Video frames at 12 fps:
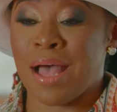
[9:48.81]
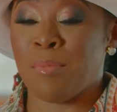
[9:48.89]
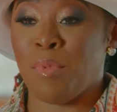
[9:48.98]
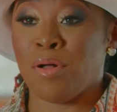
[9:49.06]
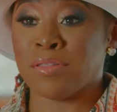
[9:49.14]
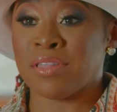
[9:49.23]

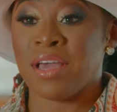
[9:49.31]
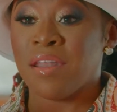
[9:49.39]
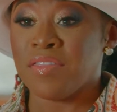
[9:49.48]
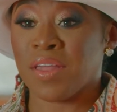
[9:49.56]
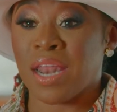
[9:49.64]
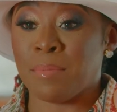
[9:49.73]
The
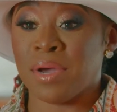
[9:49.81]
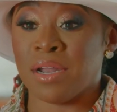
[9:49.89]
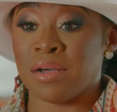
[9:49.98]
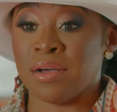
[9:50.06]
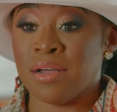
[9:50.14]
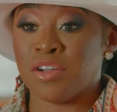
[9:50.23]
other thing that I'm
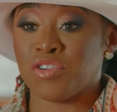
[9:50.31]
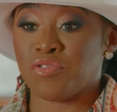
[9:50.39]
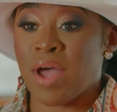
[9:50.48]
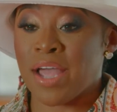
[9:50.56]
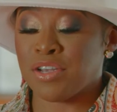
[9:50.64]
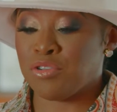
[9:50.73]
gonna
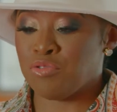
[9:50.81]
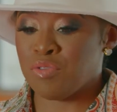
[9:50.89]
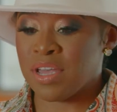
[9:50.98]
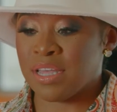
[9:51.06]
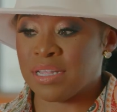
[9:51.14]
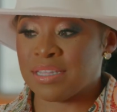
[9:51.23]
try to
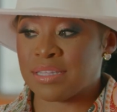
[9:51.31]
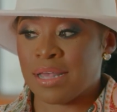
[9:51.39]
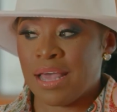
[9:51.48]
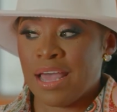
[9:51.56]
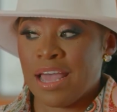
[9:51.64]
is,